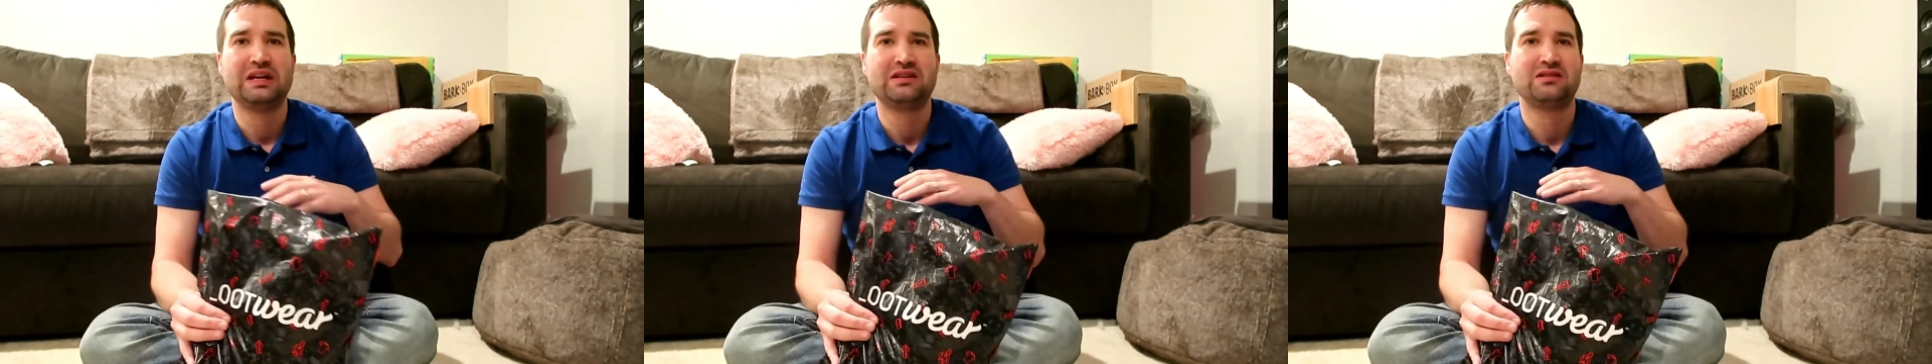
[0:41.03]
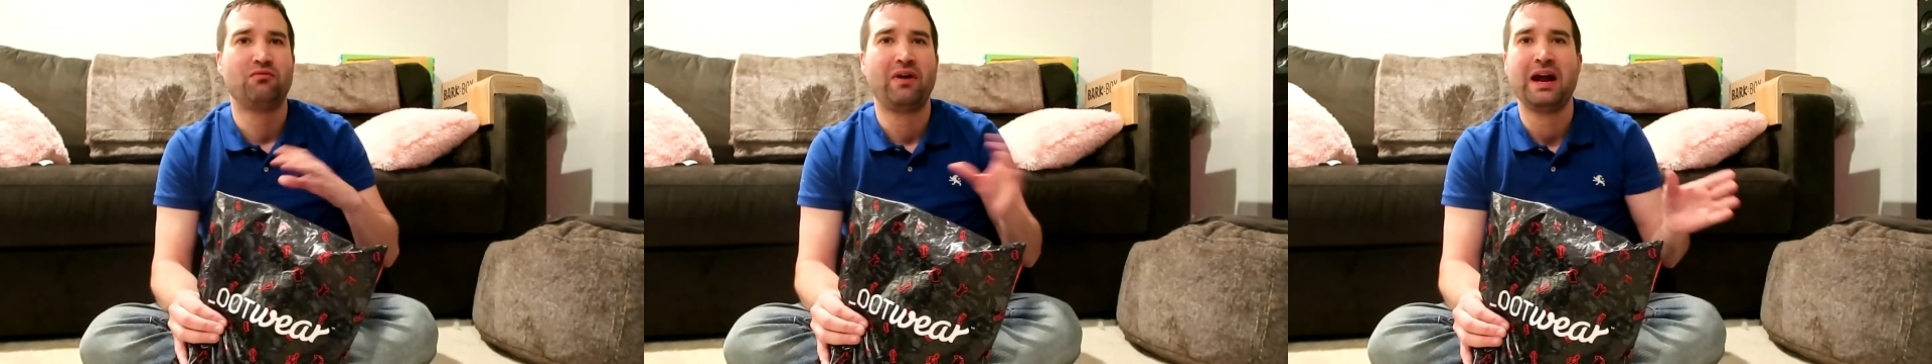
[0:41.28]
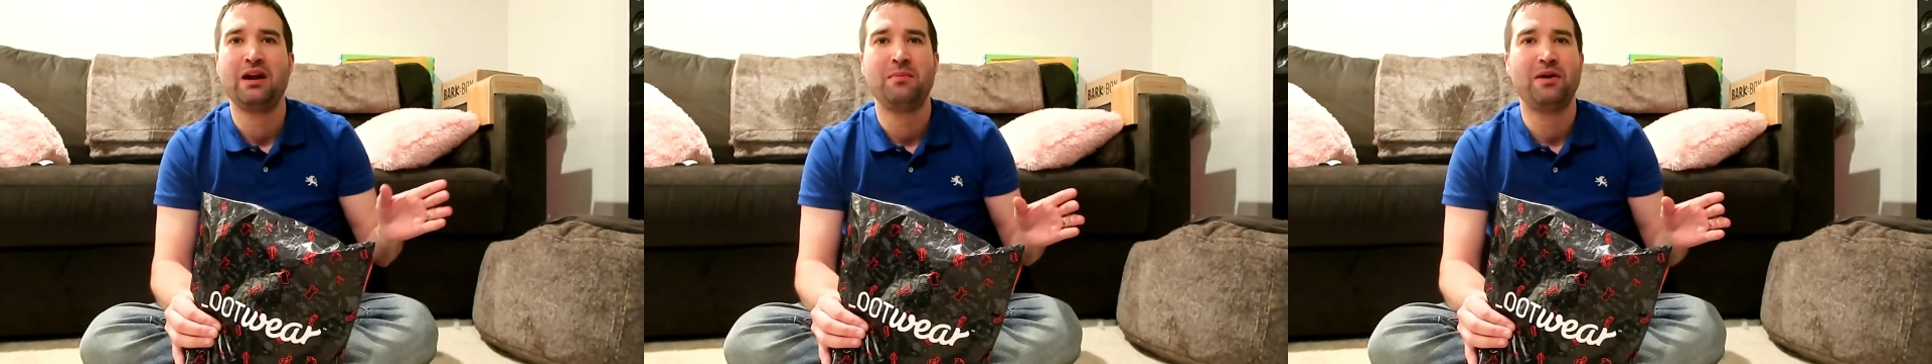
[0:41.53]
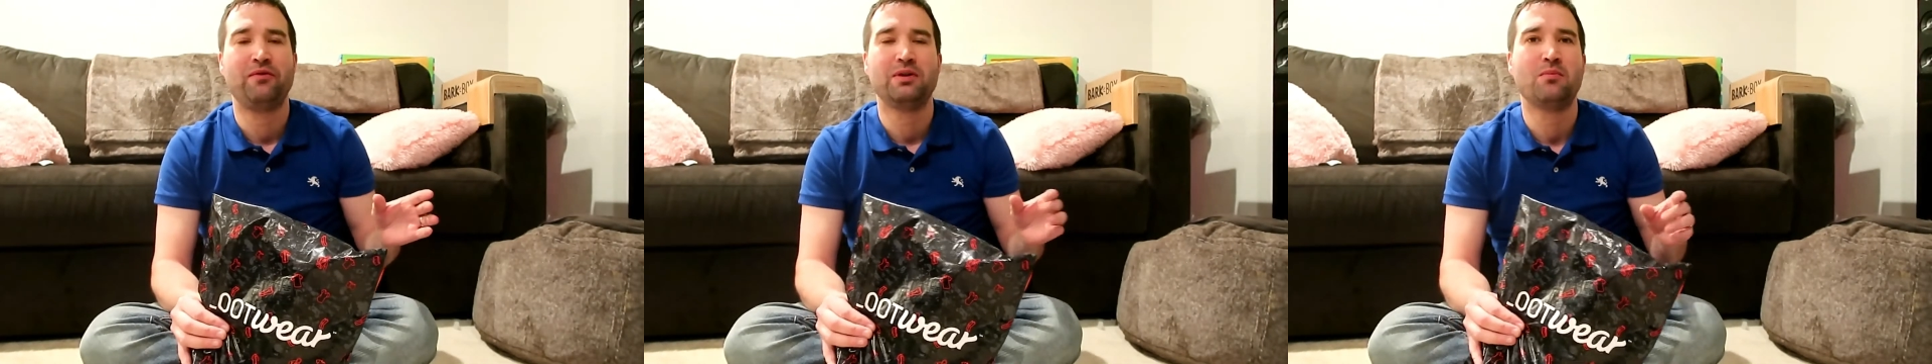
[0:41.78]
It's random
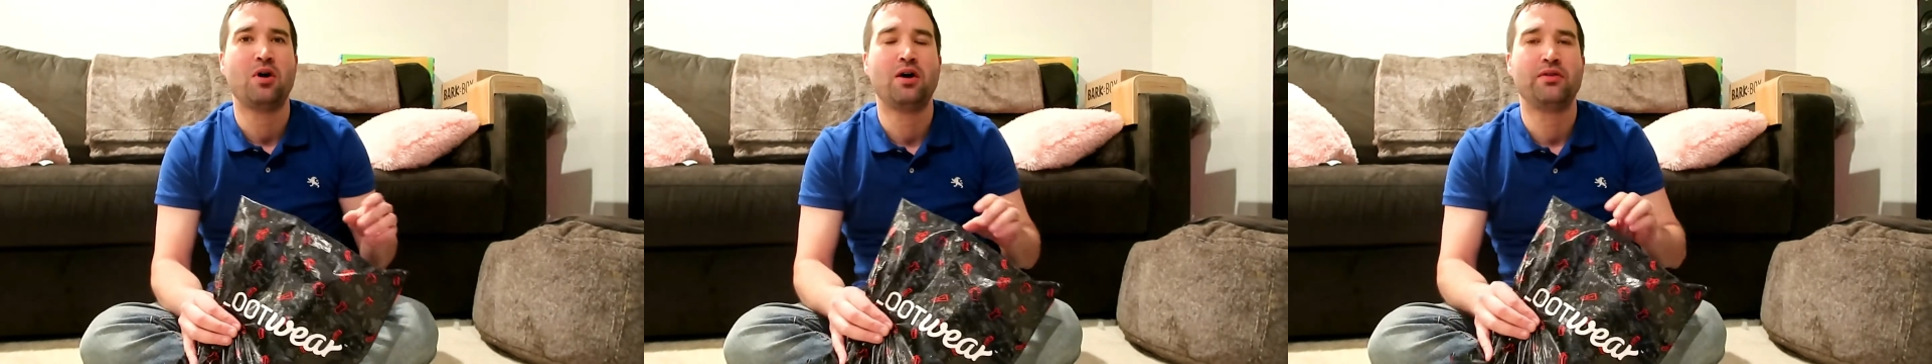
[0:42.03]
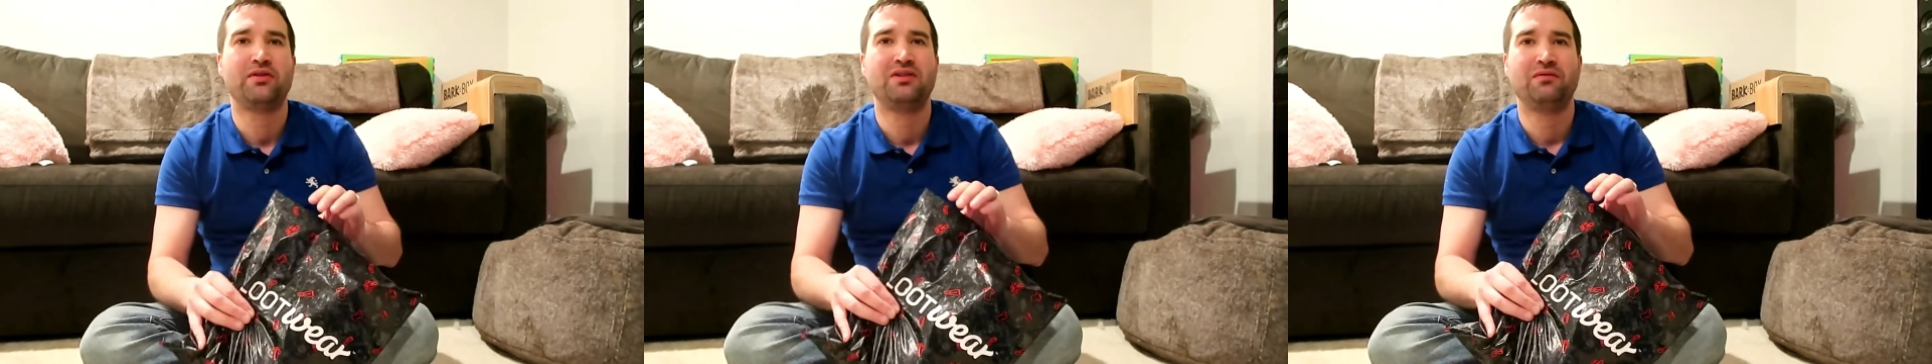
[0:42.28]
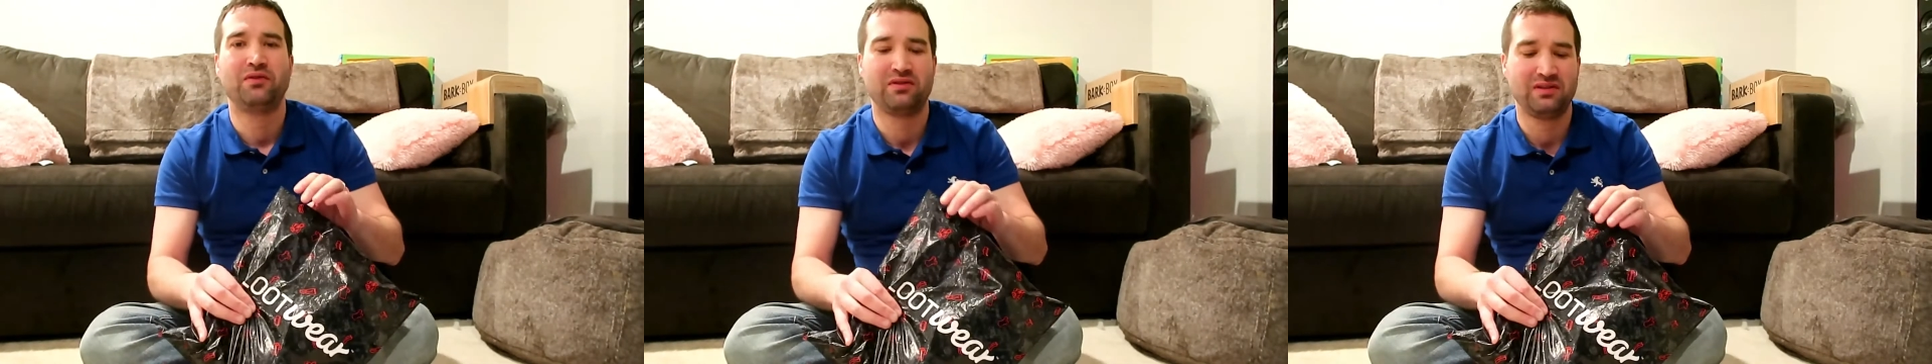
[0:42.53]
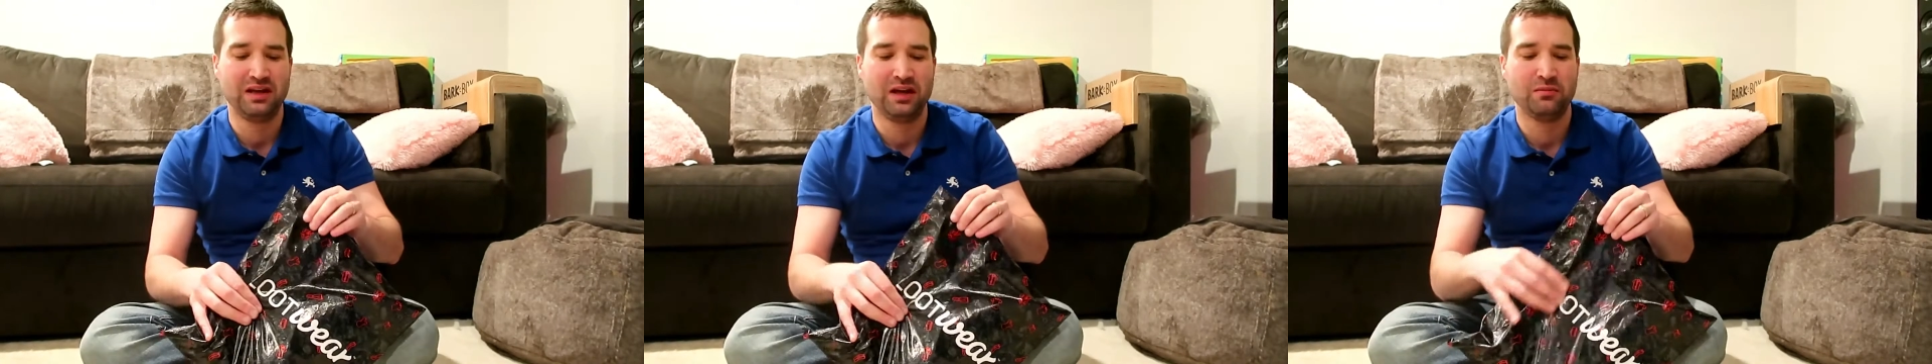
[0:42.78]
every month,
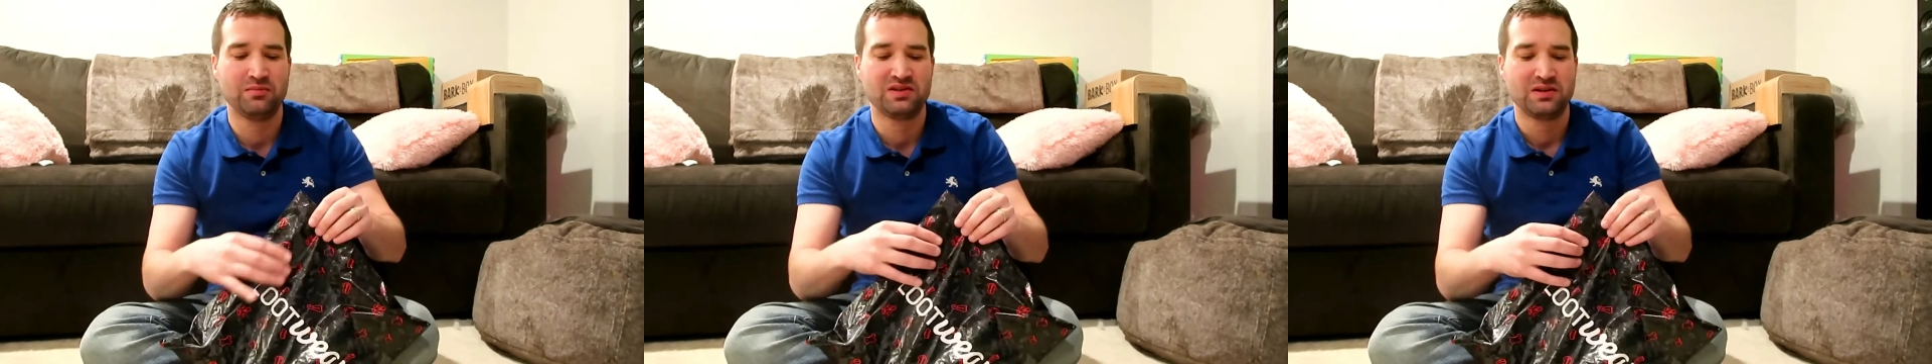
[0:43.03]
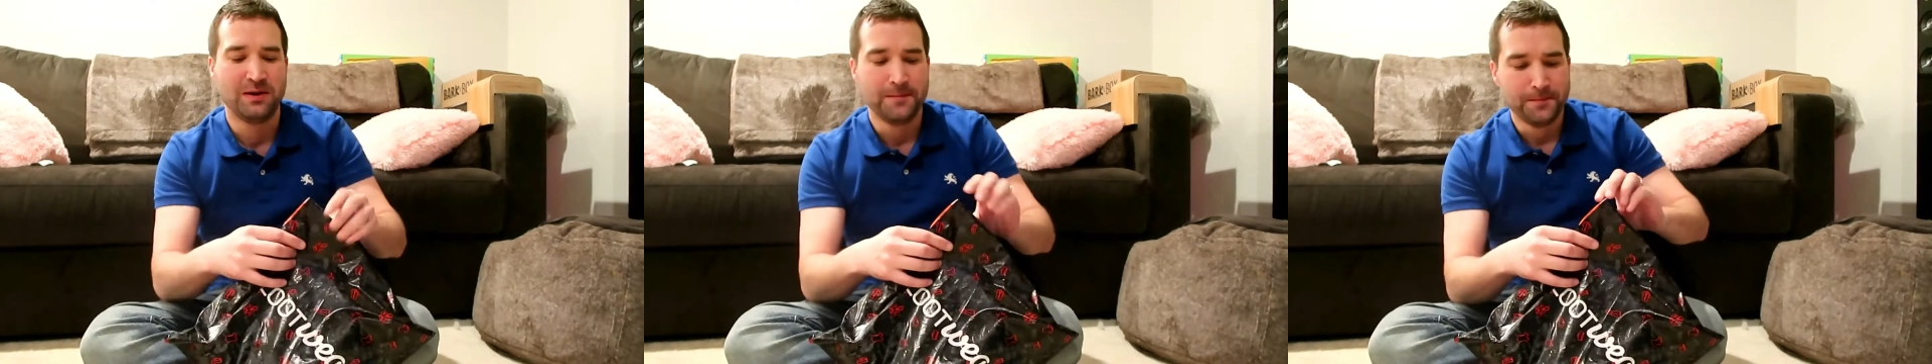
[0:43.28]
different themes.